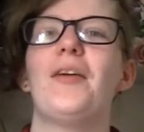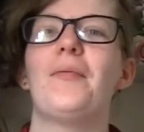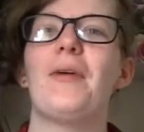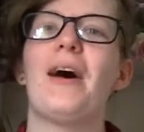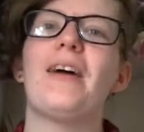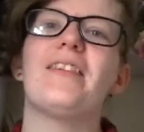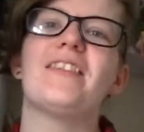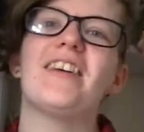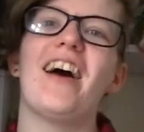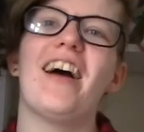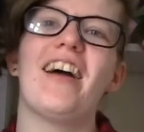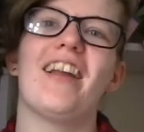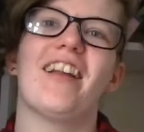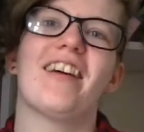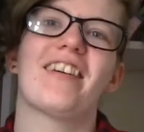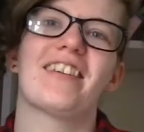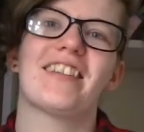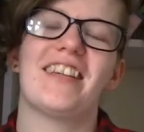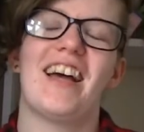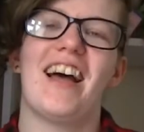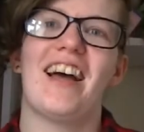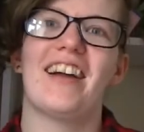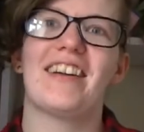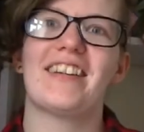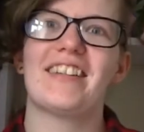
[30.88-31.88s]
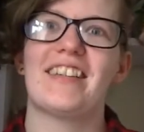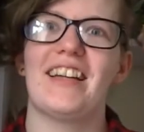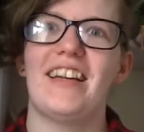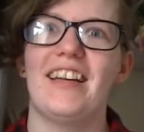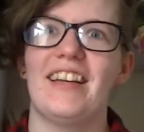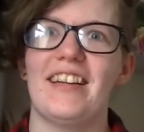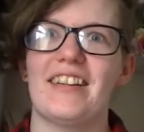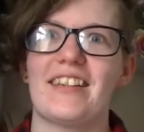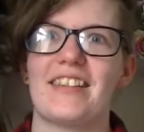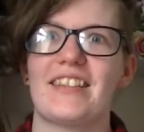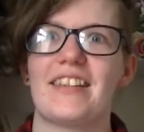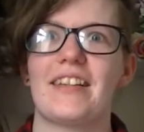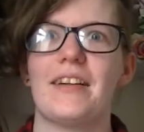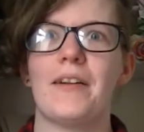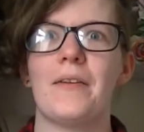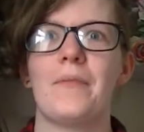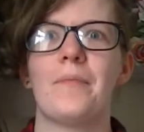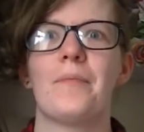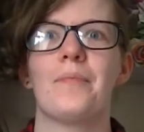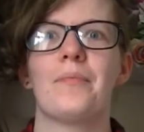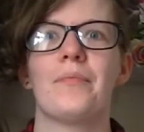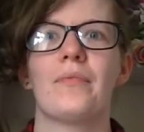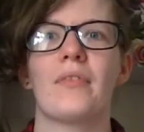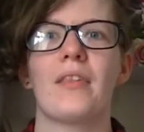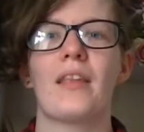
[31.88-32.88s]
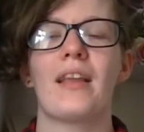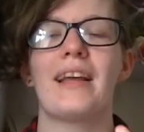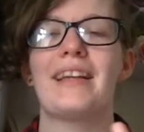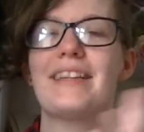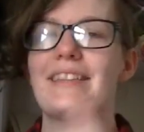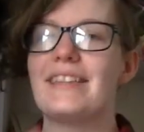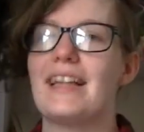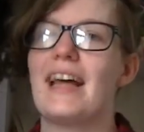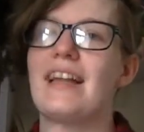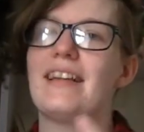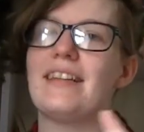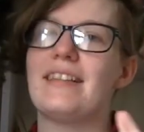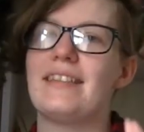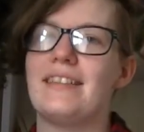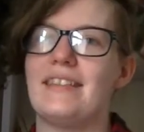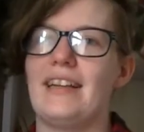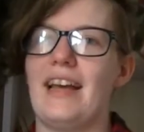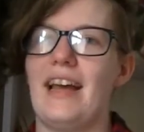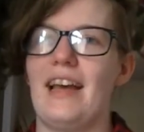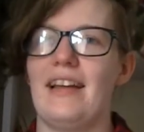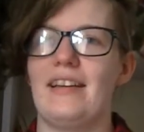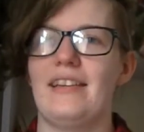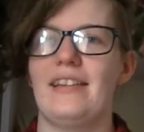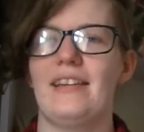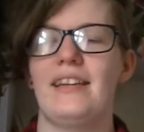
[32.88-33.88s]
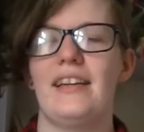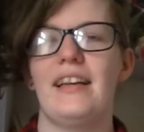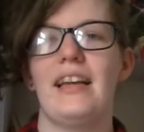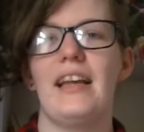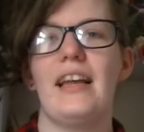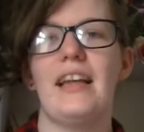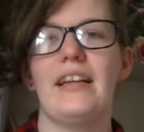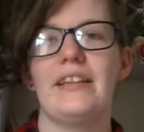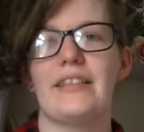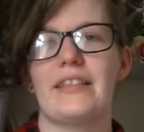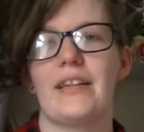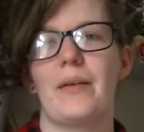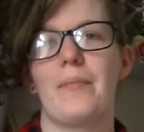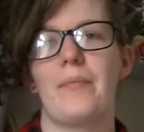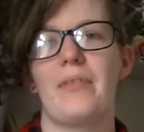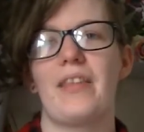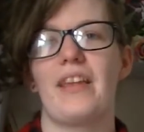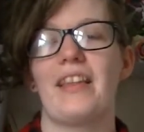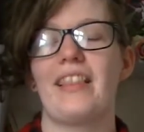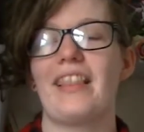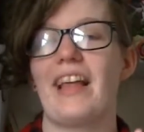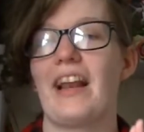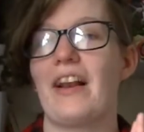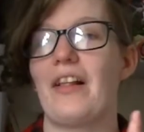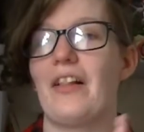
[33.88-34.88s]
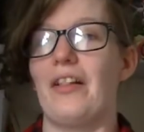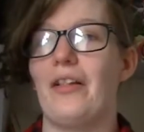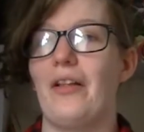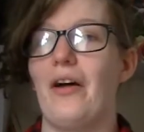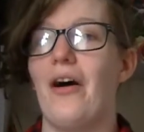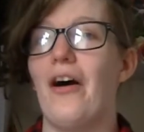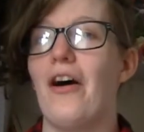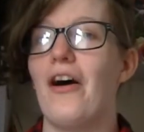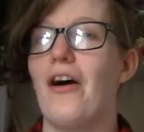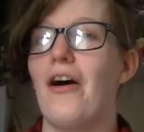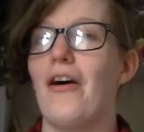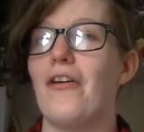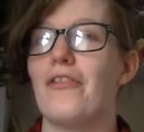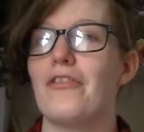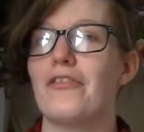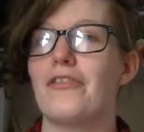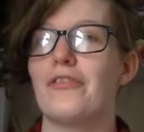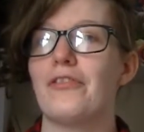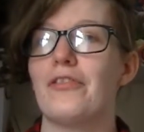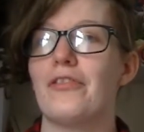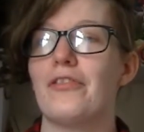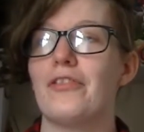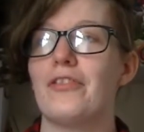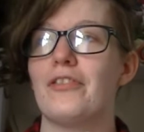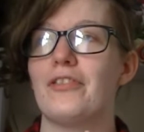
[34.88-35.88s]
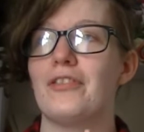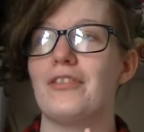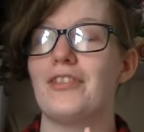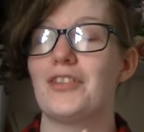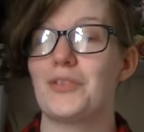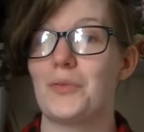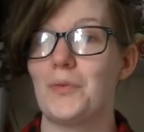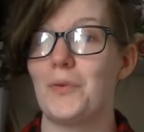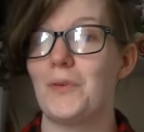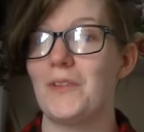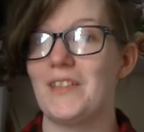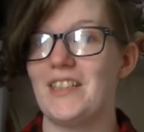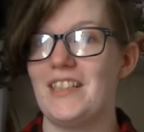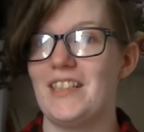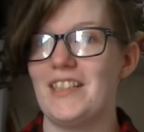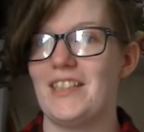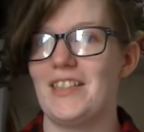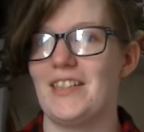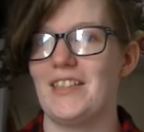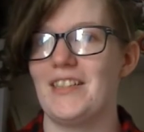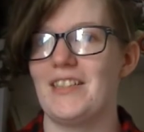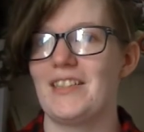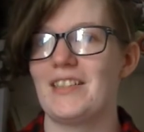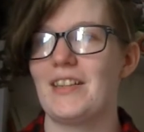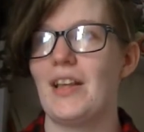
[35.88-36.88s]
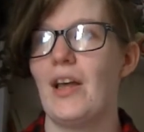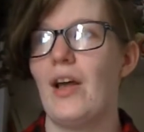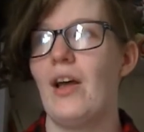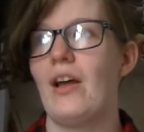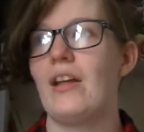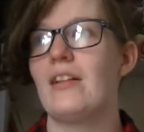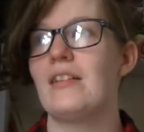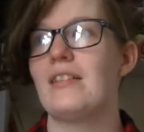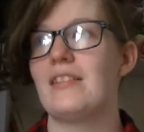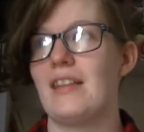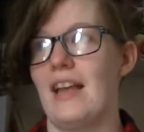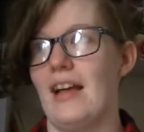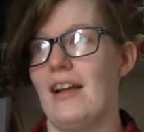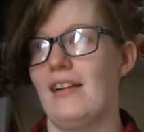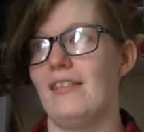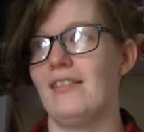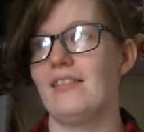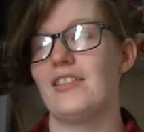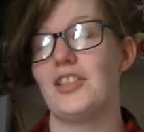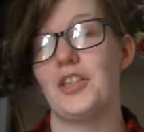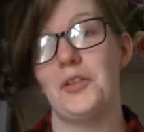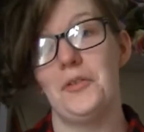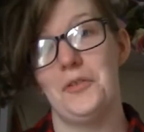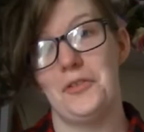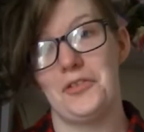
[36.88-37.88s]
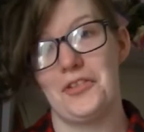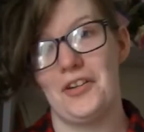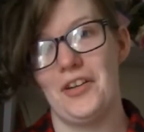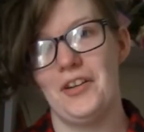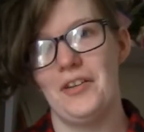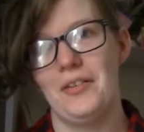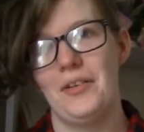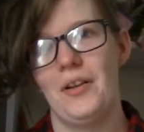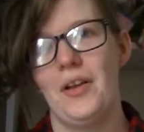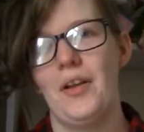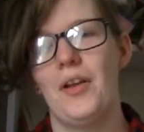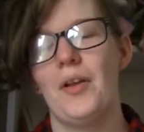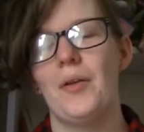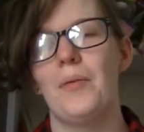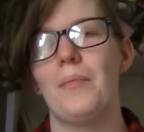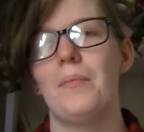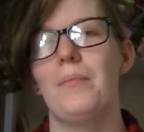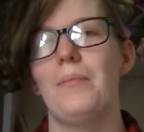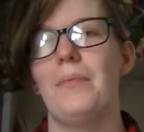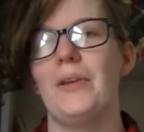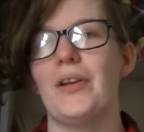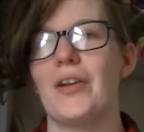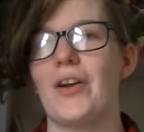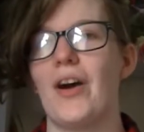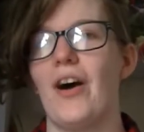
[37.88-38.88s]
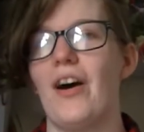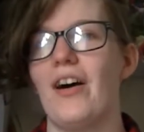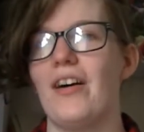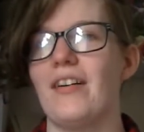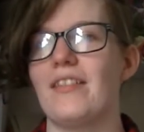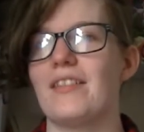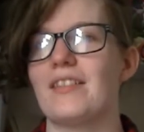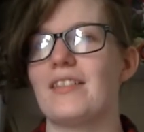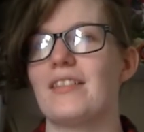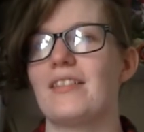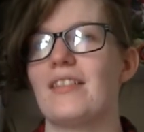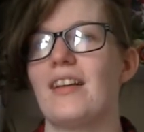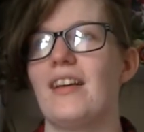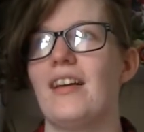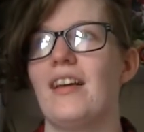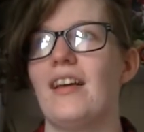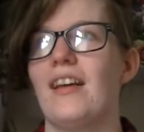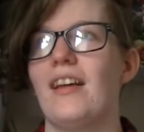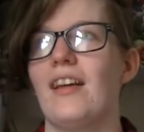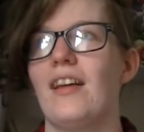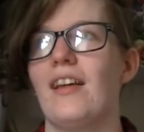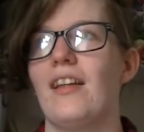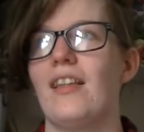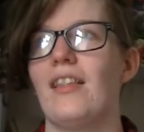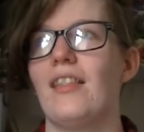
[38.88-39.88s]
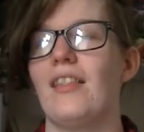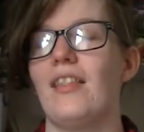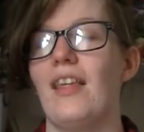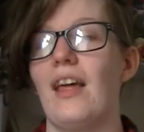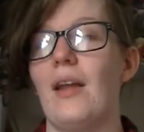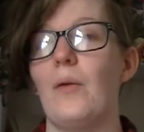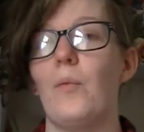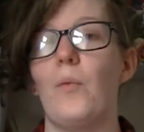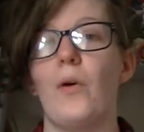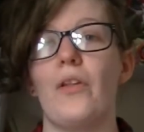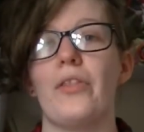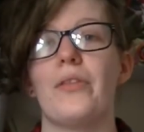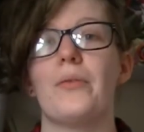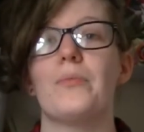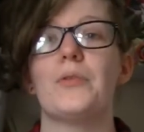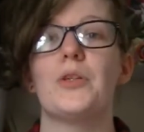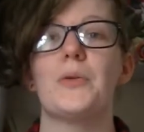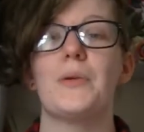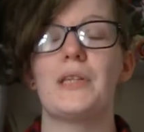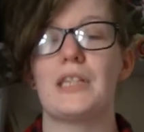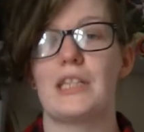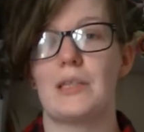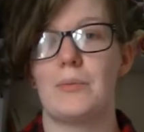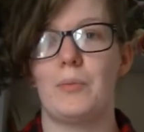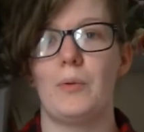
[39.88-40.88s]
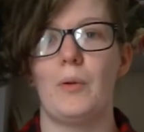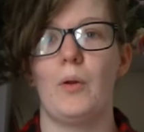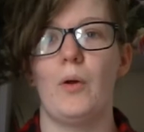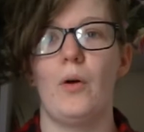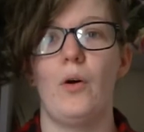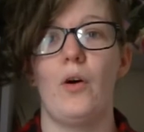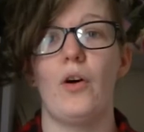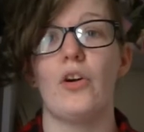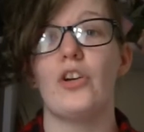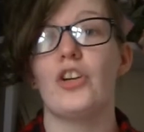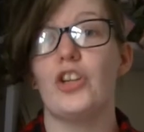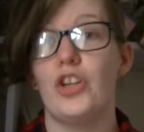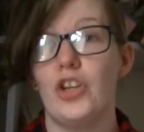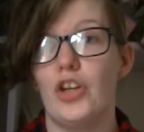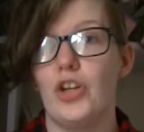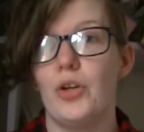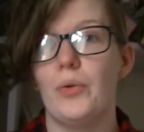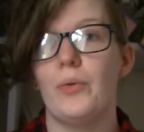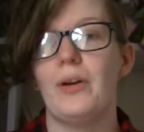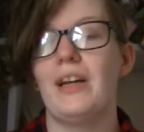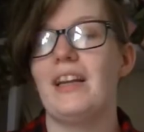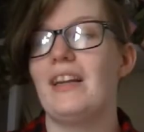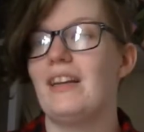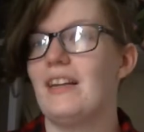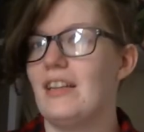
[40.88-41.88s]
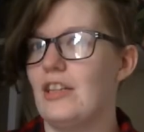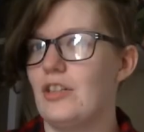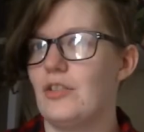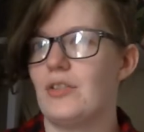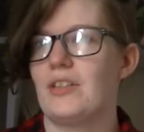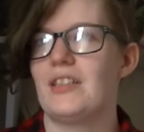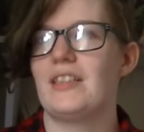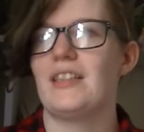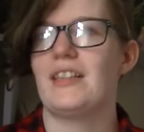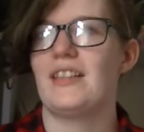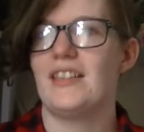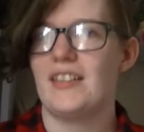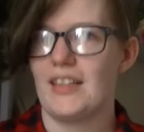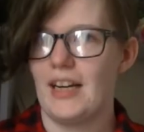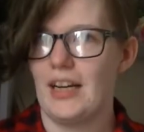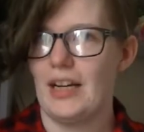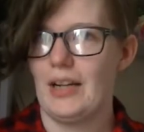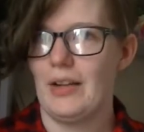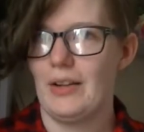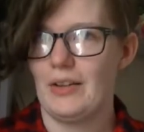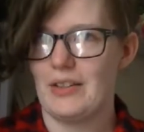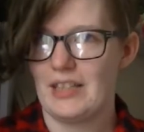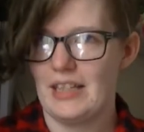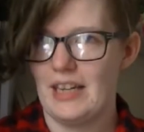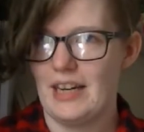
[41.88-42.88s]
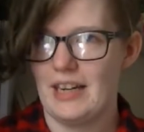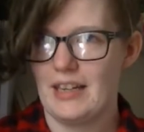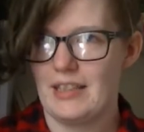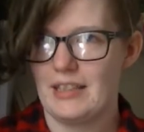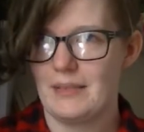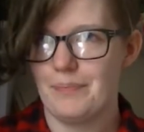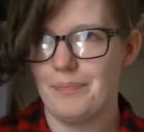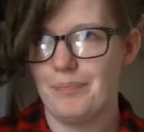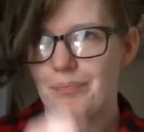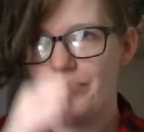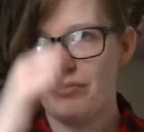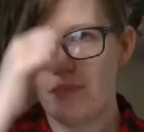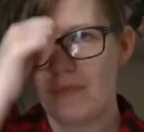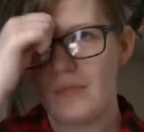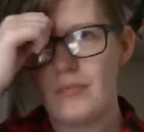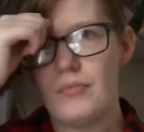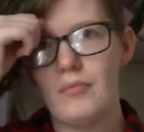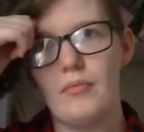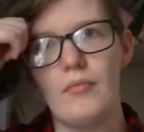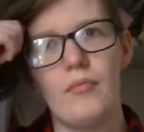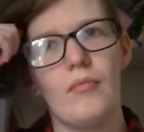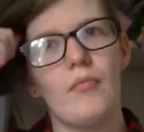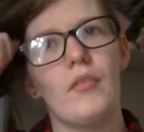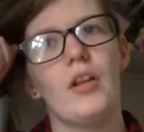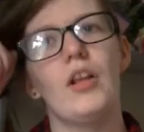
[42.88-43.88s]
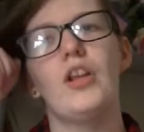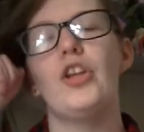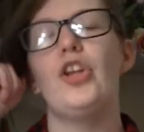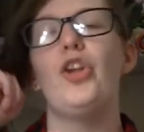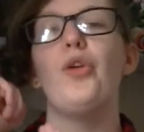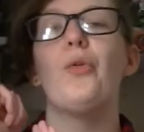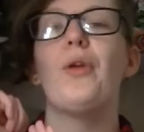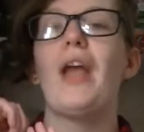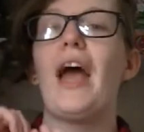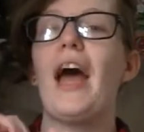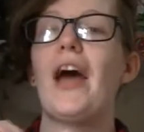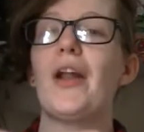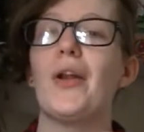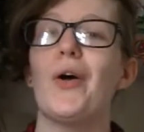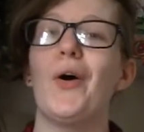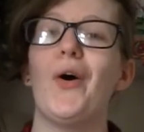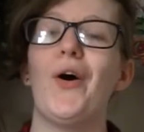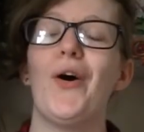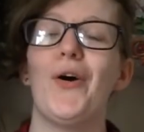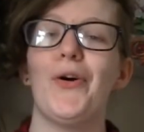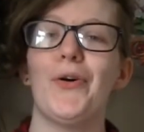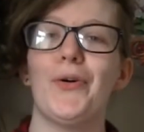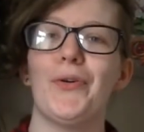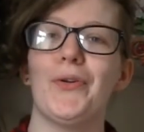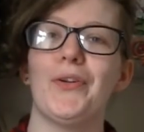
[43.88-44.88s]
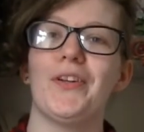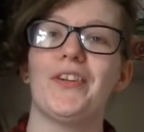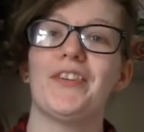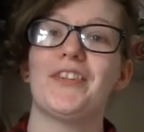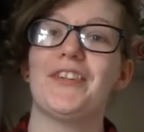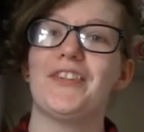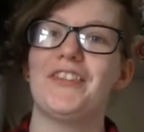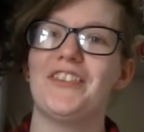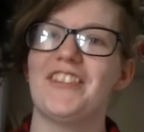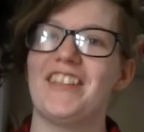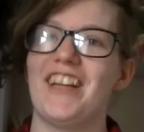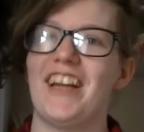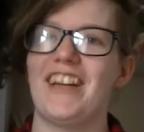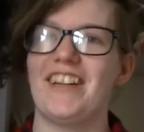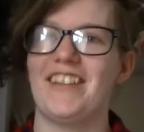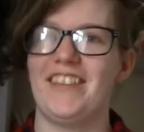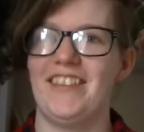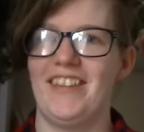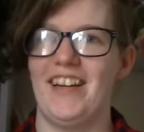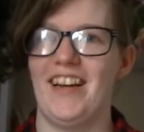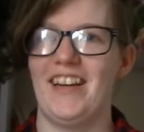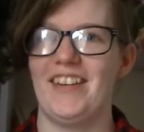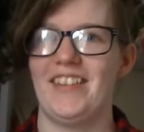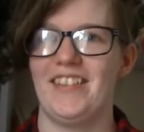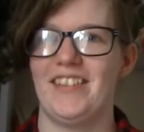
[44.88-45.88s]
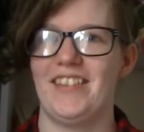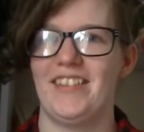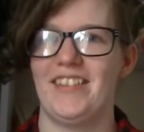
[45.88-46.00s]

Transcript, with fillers: about dialogue tags is, said is dead is something that a lot of school teachers tell children because they want them to explore new and interesting dialogue tags. You cannot hold to said is dead.